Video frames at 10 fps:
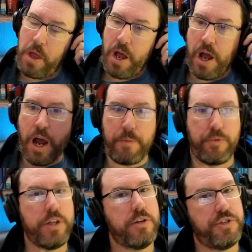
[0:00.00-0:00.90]
I
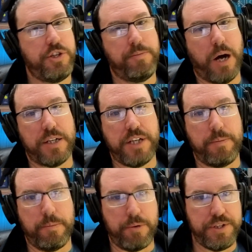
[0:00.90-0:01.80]
bring those 2 bots up
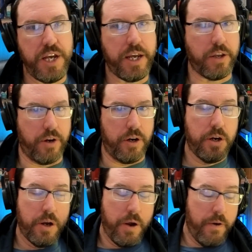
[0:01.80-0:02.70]
in particular
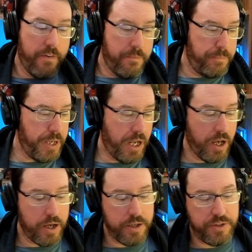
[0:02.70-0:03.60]

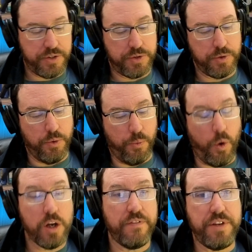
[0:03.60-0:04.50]
because
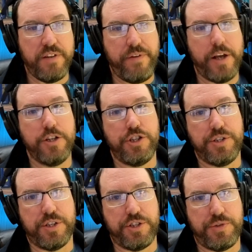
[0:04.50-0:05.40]
one of the advantages
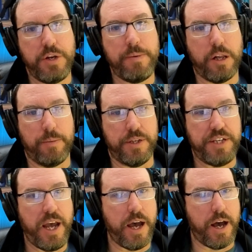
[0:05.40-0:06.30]
that StreamElements
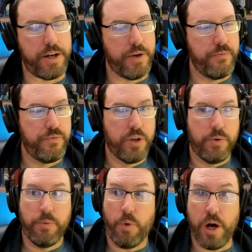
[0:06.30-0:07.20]
had
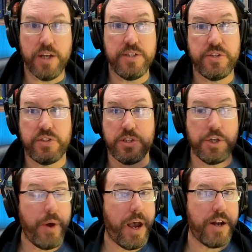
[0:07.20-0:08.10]
was you had